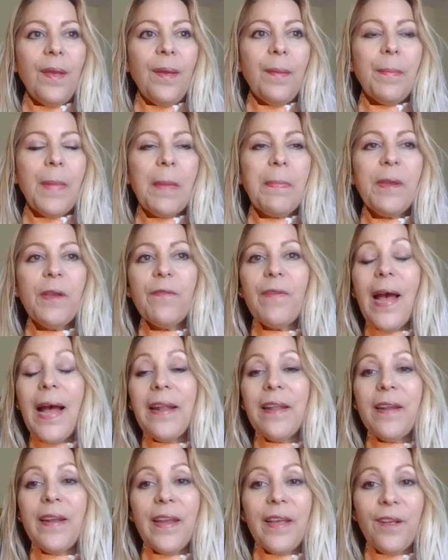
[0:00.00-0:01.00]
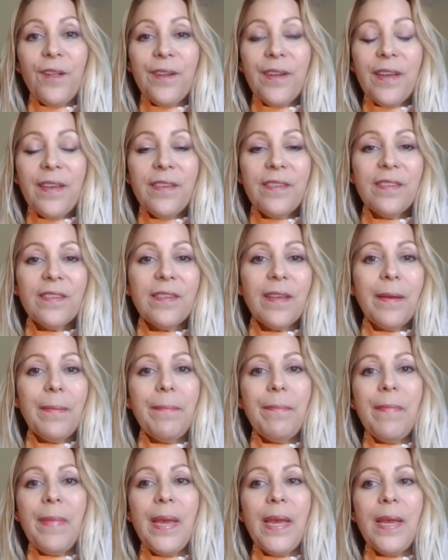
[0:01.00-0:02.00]
maybe you've had an illness,
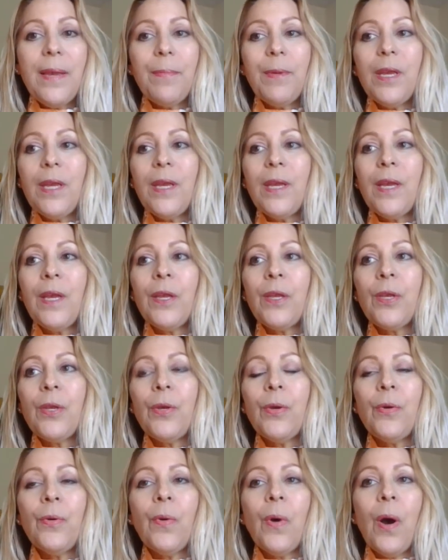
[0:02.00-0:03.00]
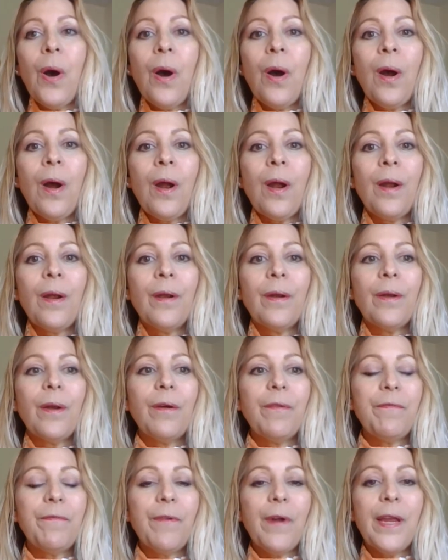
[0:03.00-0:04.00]
maybe you are
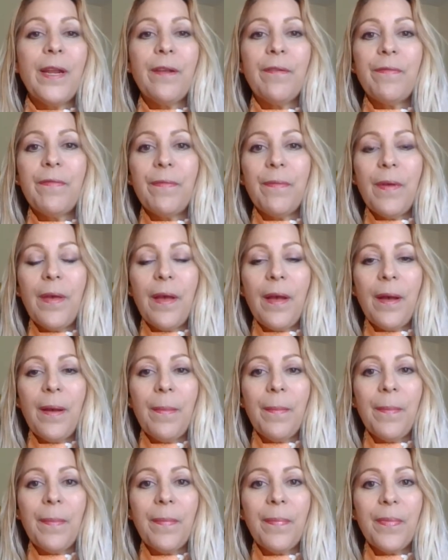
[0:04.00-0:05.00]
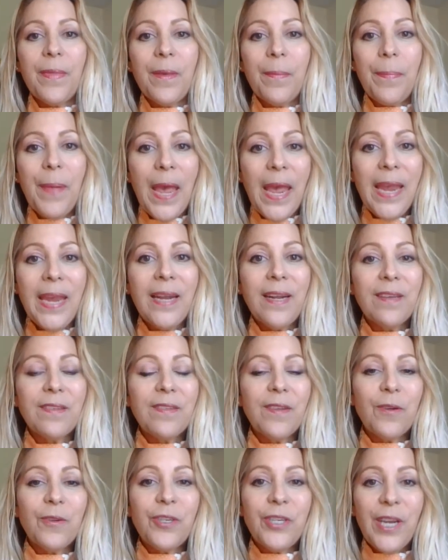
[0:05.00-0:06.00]
afraid of the pain
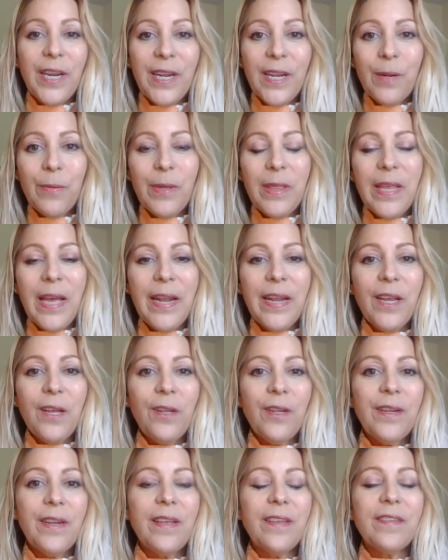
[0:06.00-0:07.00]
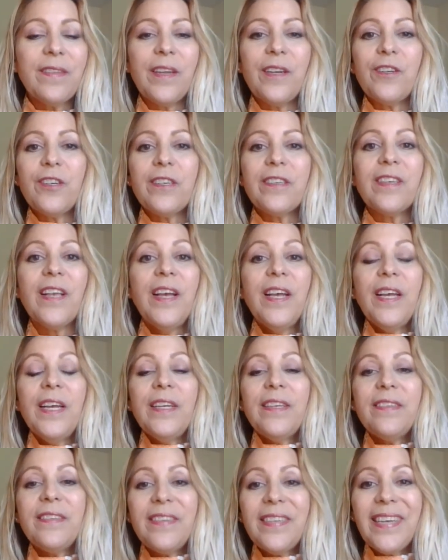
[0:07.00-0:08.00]
associated with that illness, and just
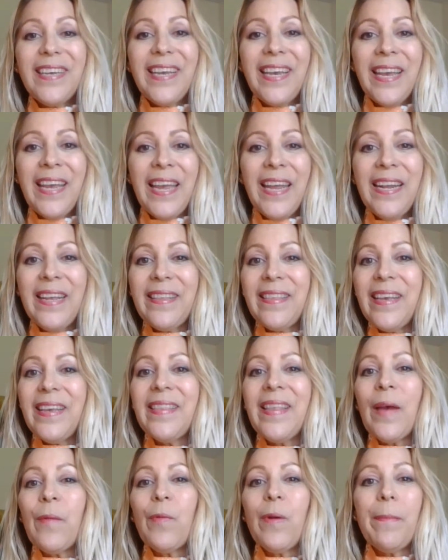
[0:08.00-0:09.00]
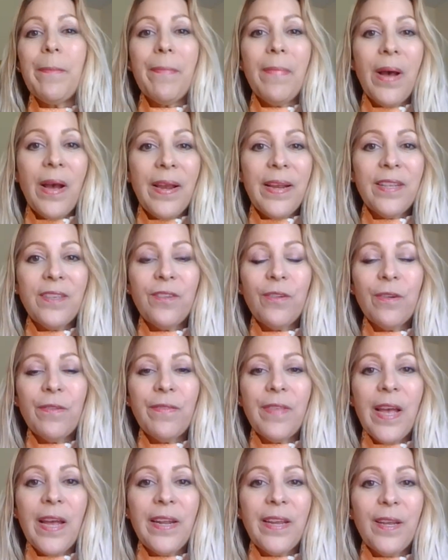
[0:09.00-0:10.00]
seeing anything that reminds you
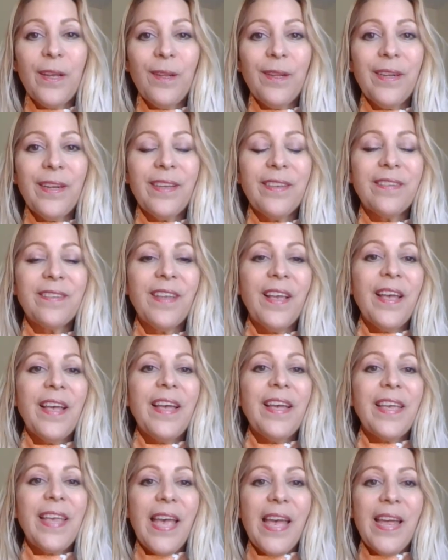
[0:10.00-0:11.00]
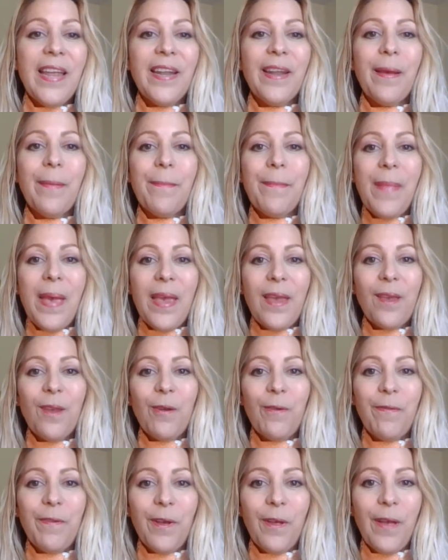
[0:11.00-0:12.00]
of that illness can make
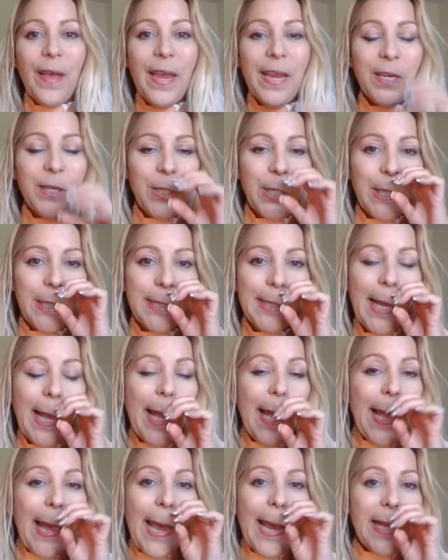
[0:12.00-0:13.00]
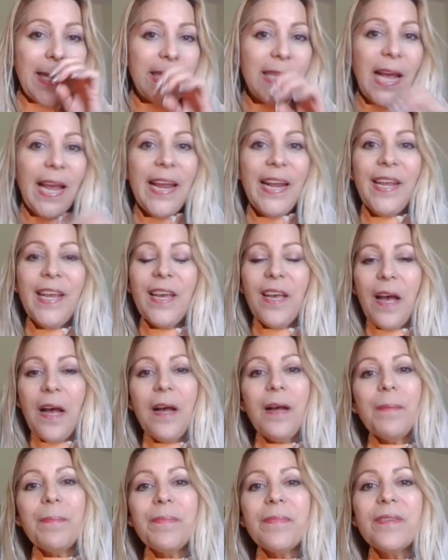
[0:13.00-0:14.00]
you feel anxious. Anxiety
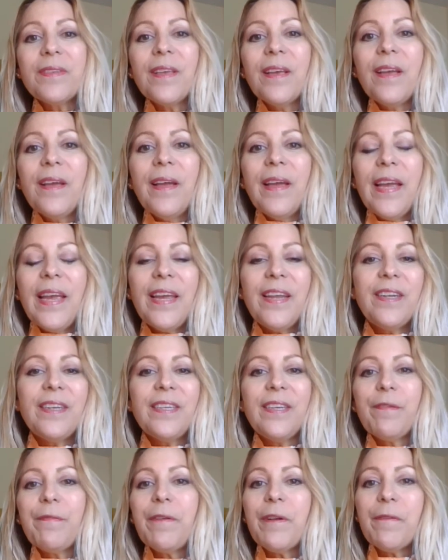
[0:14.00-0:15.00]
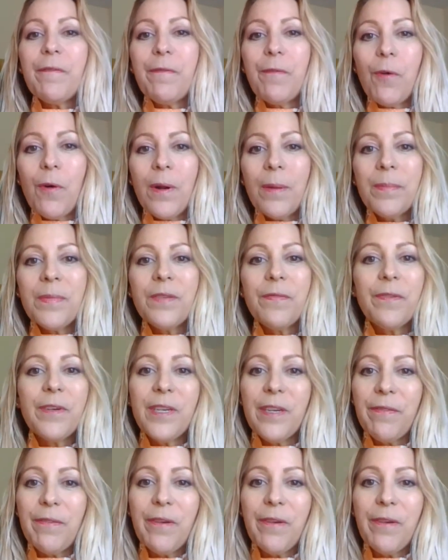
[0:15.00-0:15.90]
comes in different forms for